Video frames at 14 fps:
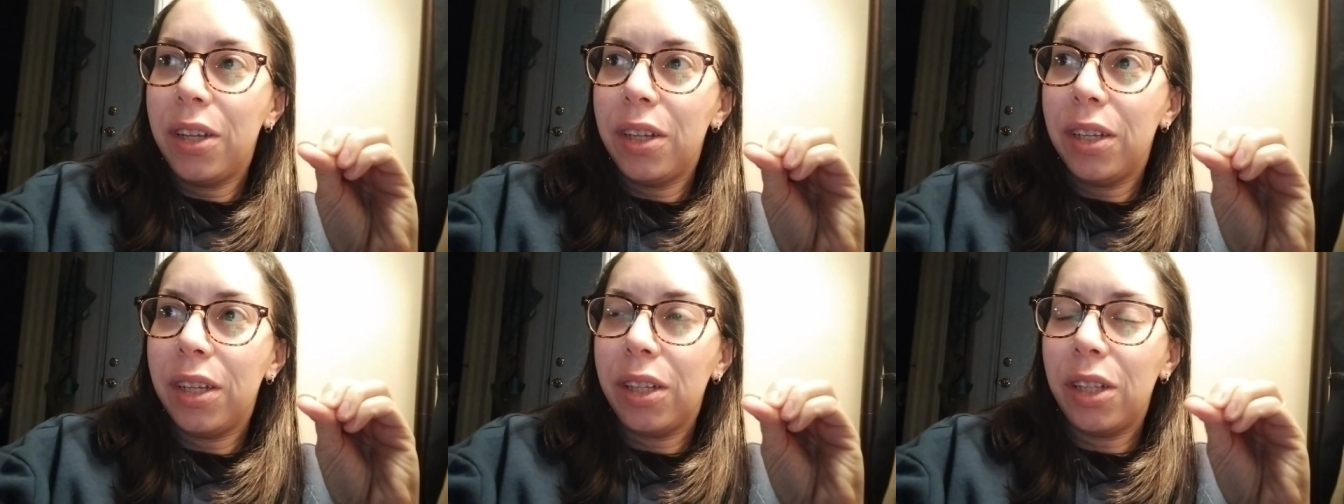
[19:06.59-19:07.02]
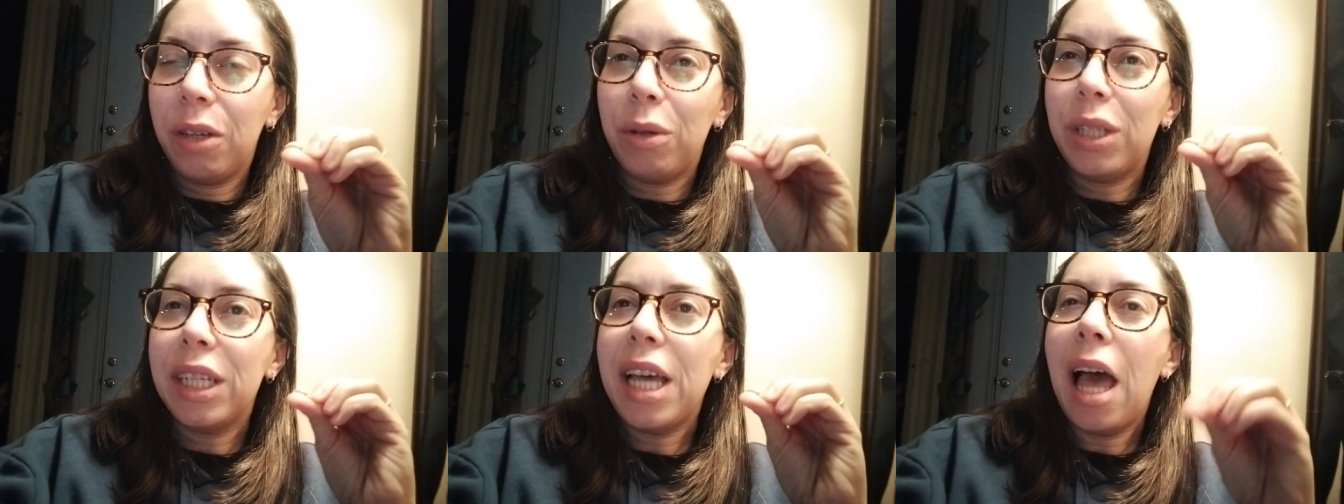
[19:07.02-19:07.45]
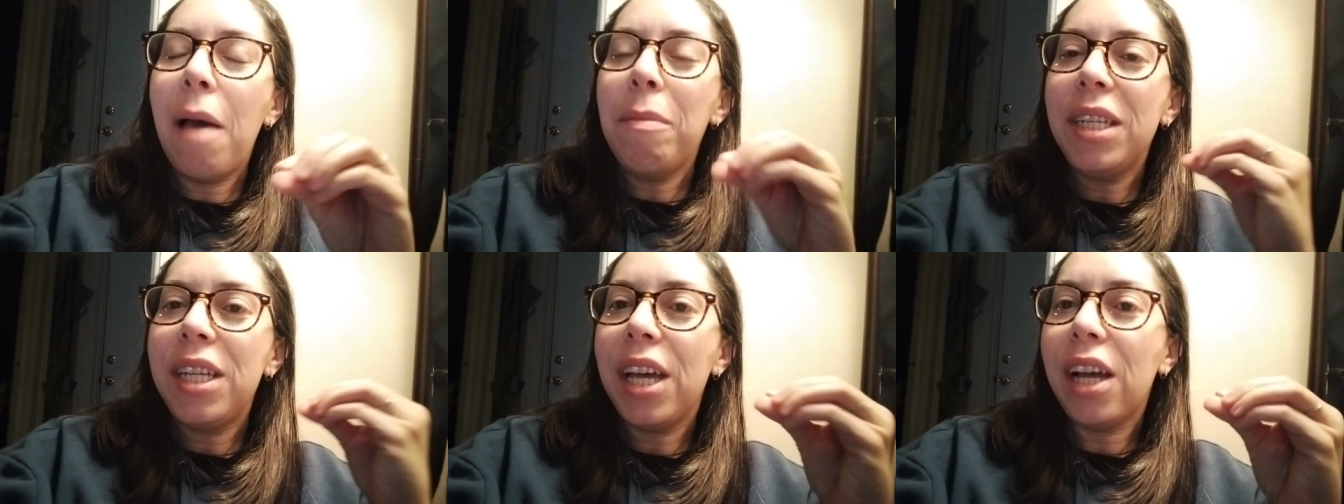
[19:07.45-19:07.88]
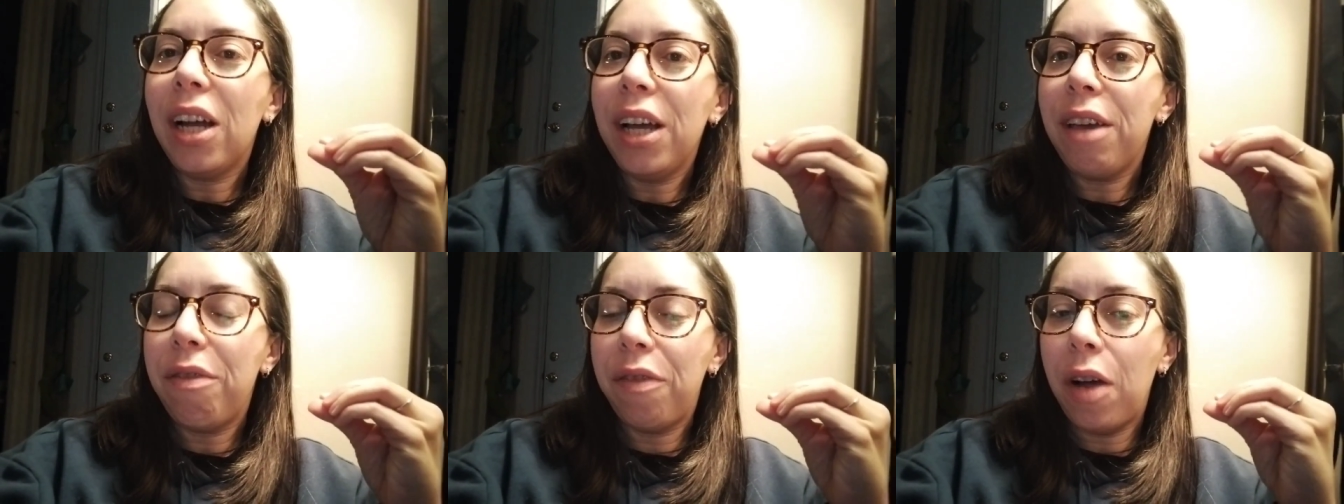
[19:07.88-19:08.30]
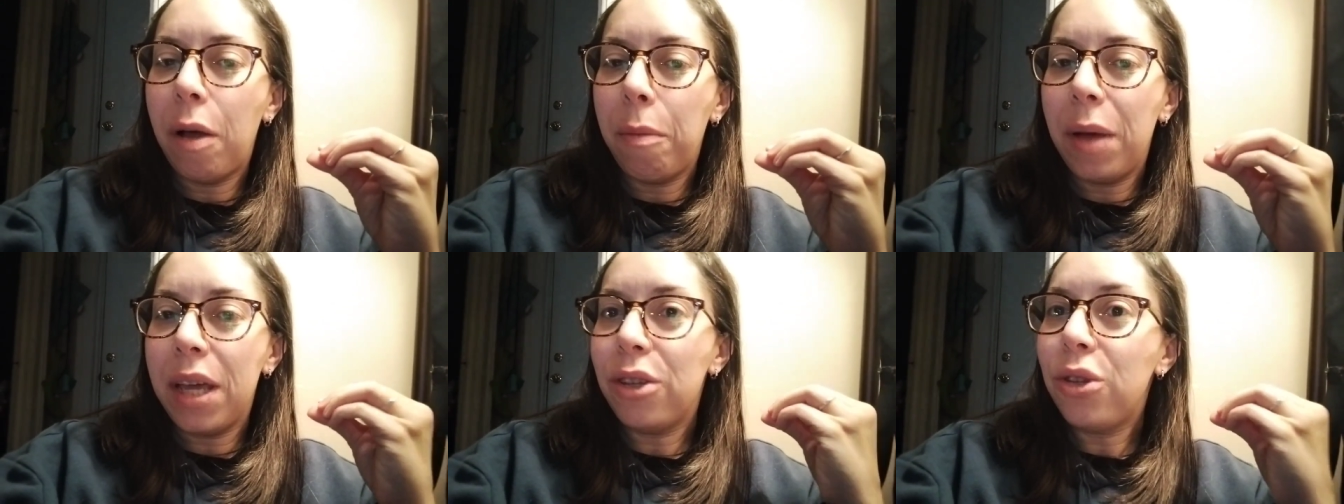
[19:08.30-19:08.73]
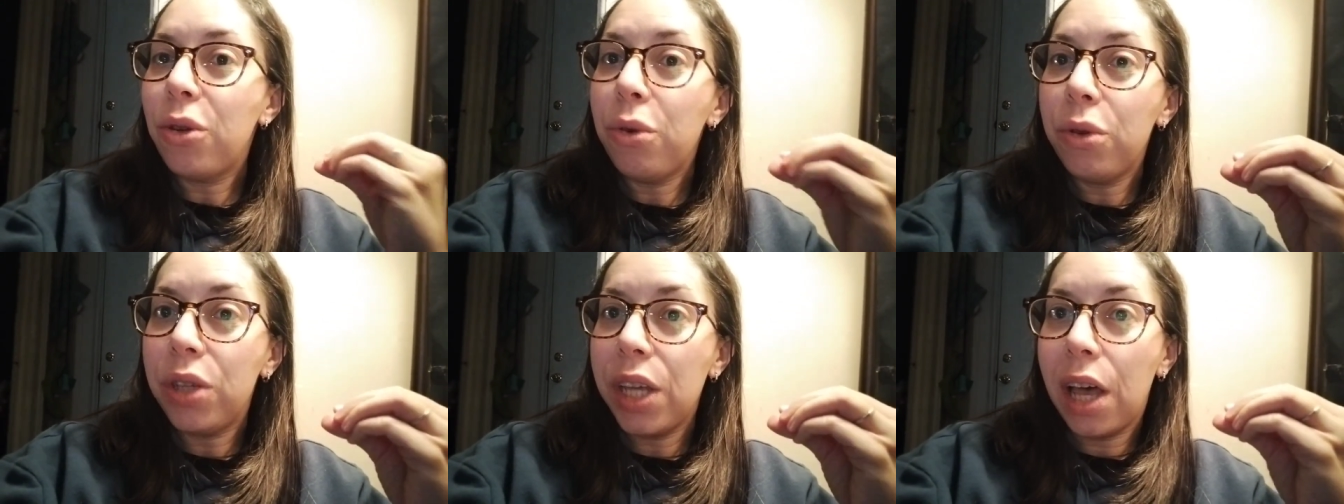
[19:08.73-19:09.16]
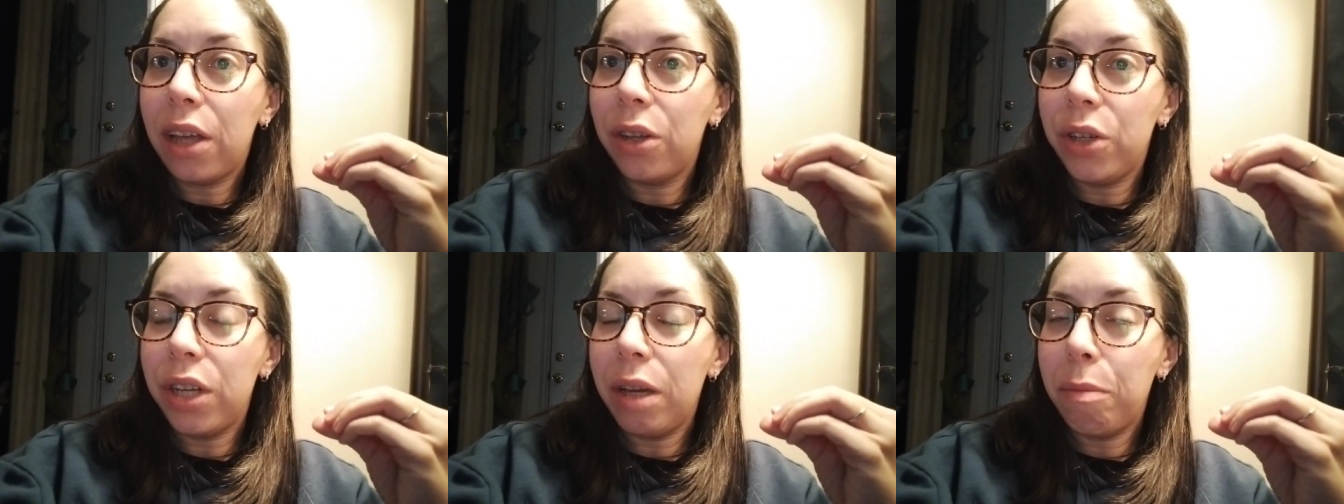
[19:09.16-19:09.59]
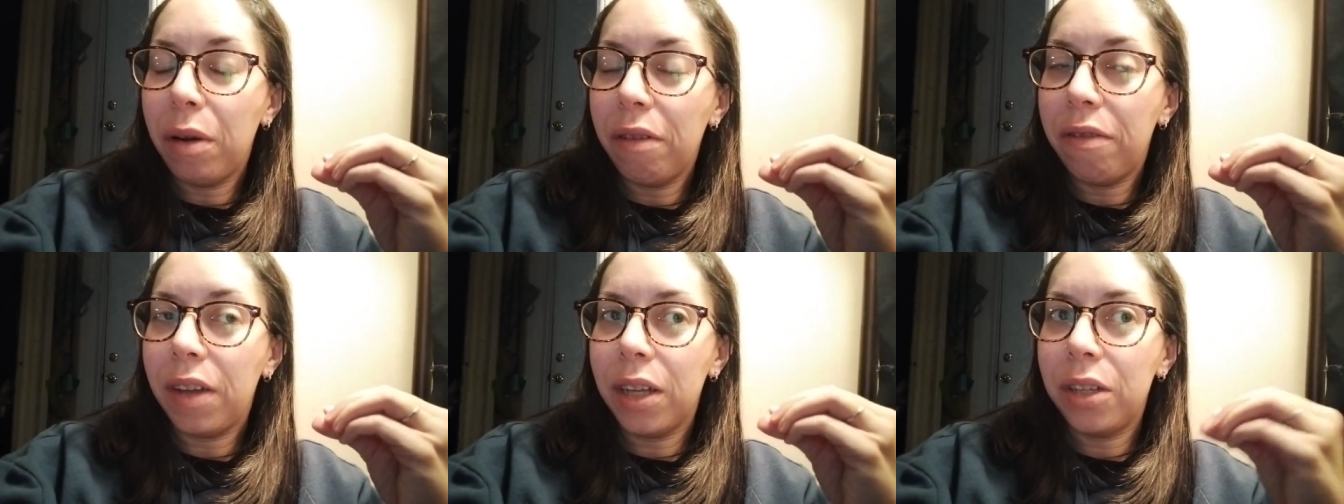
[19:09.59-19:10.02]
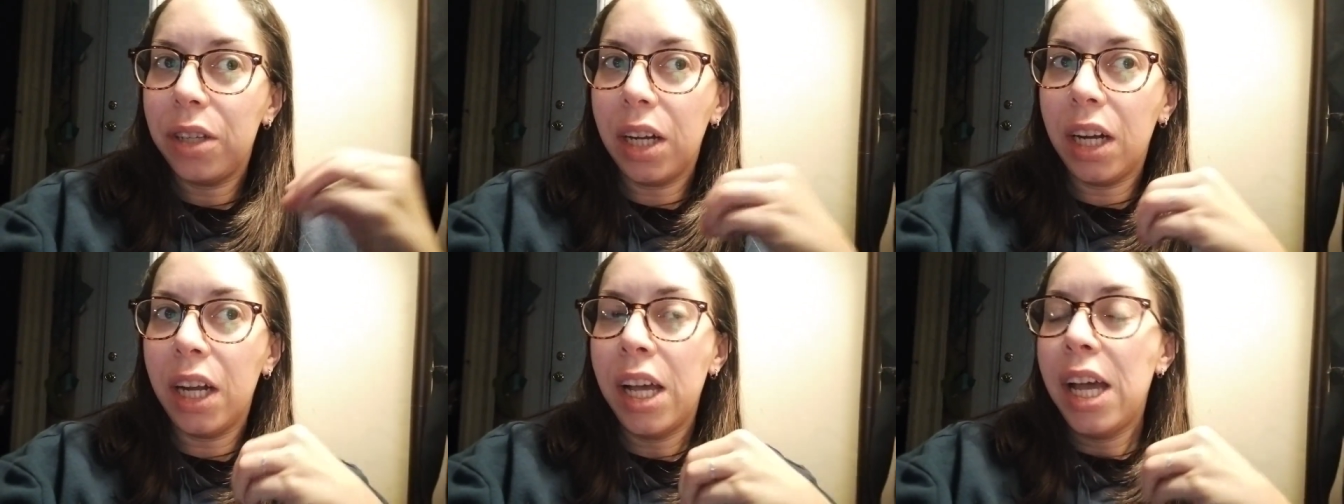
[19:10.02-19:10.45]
there was commentary from a sociology professor